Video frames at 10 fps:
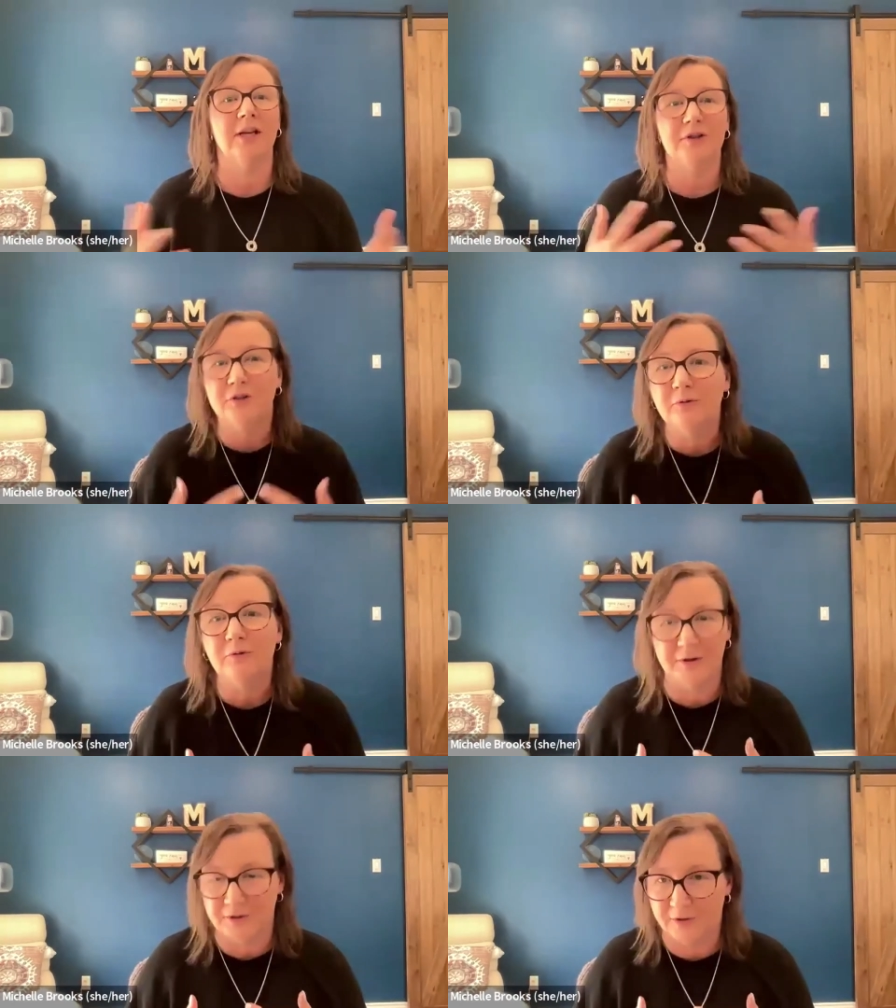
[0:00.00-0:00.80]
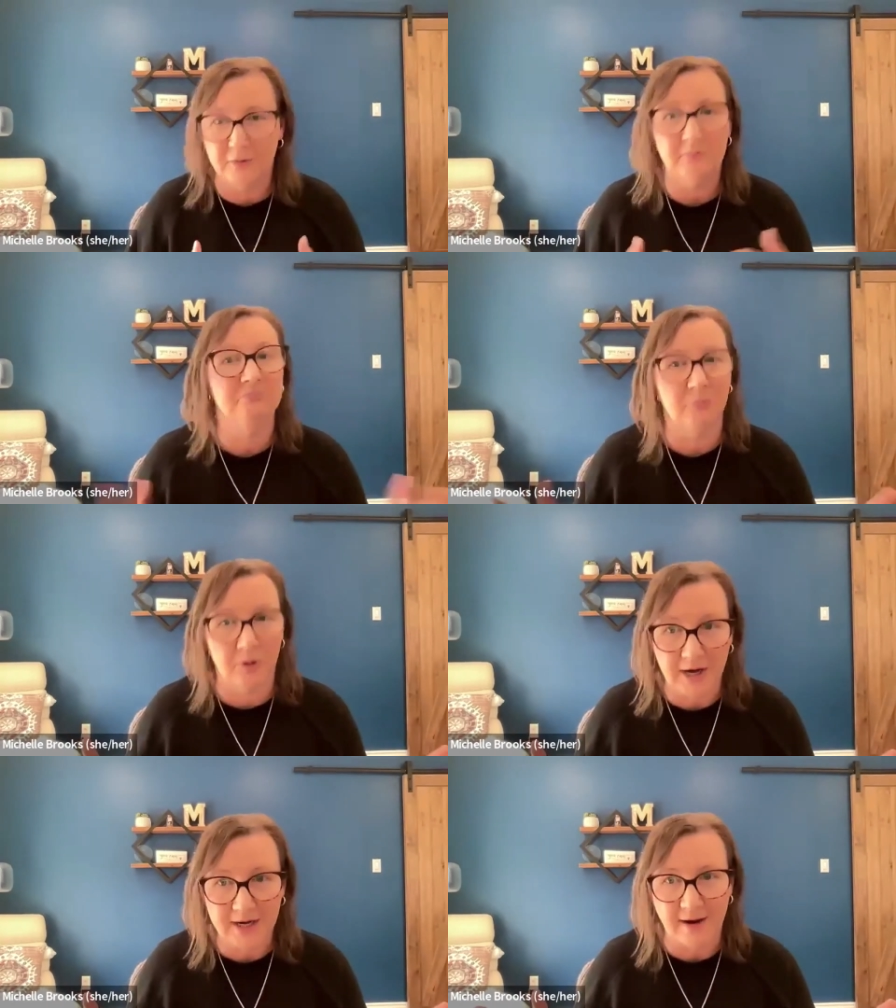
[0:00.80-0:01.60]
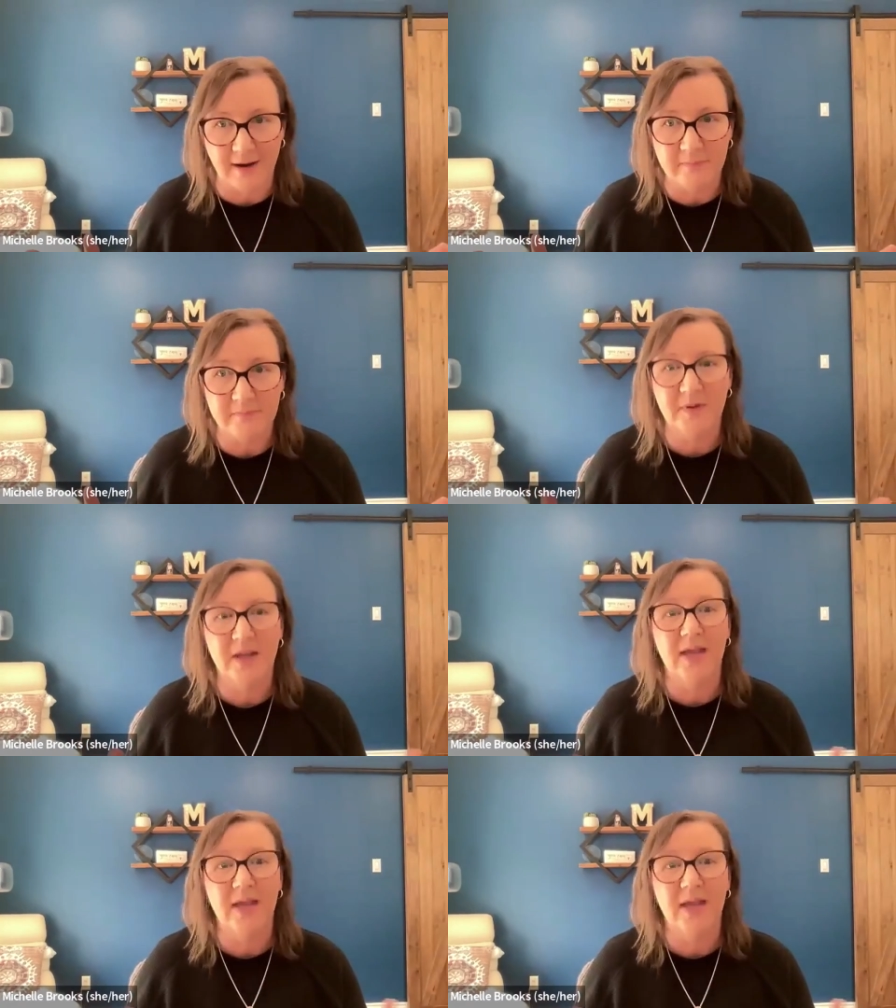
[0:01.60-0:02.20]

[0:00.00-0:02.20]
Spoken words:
we're in Toronto, where I am,